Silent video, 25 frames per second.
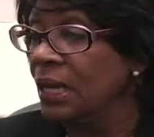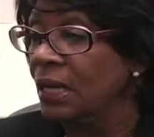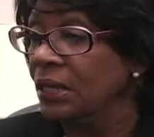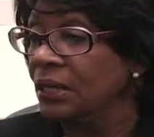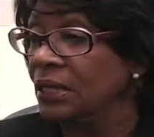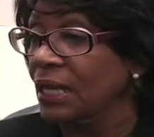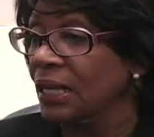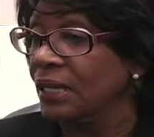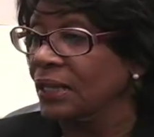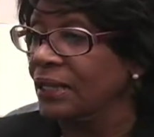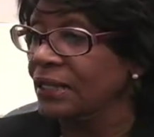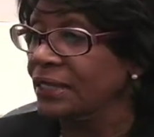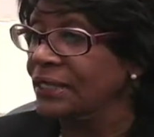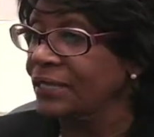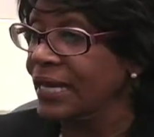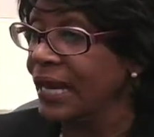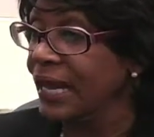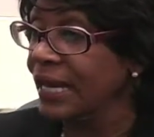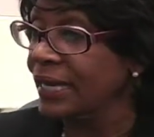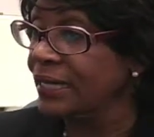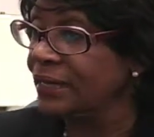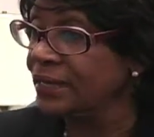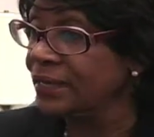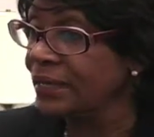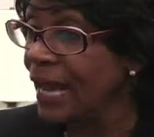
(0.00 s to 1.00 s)
to
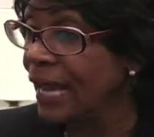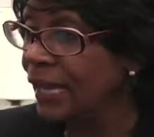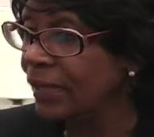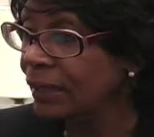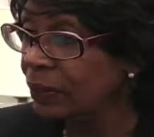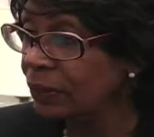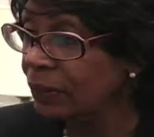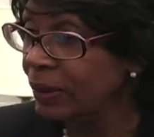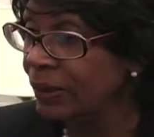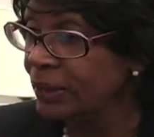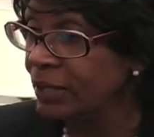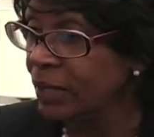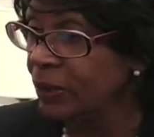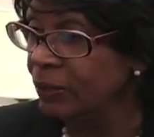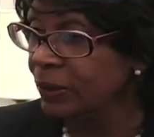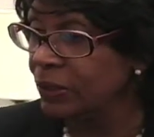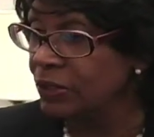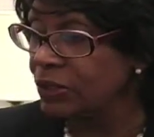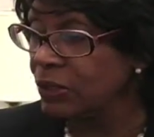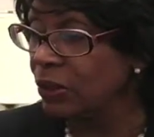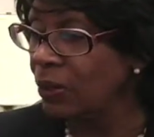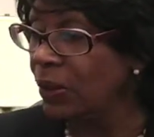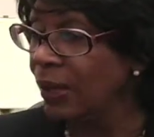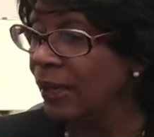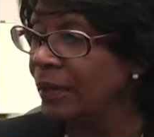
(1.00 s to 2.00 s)
understand exactly what they were
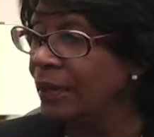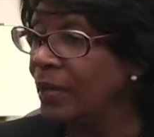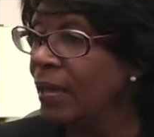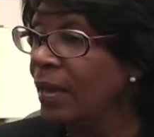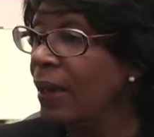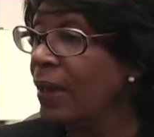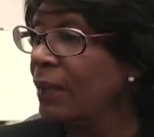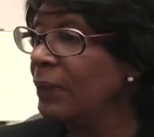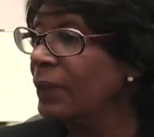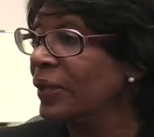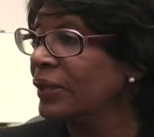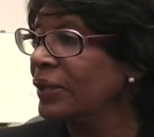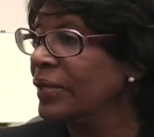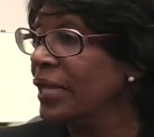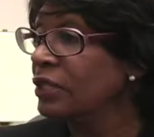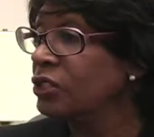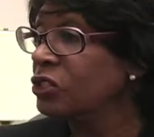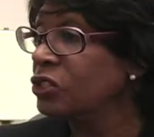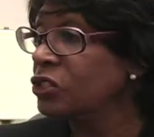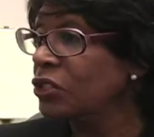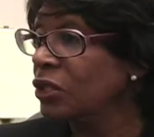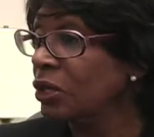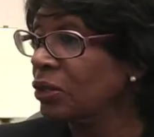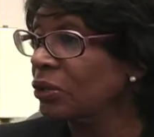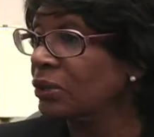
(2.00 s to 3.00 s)
doing, but they
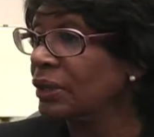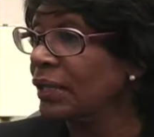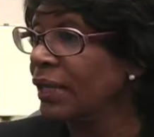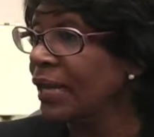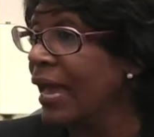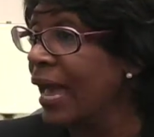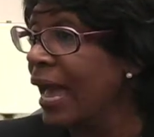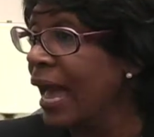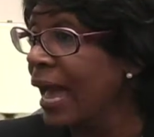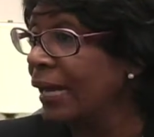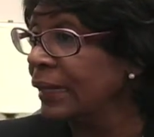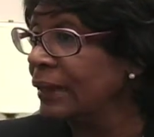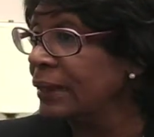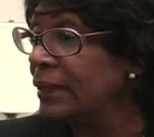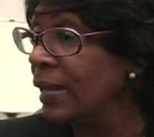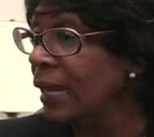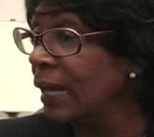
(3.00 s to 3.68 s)
certainly had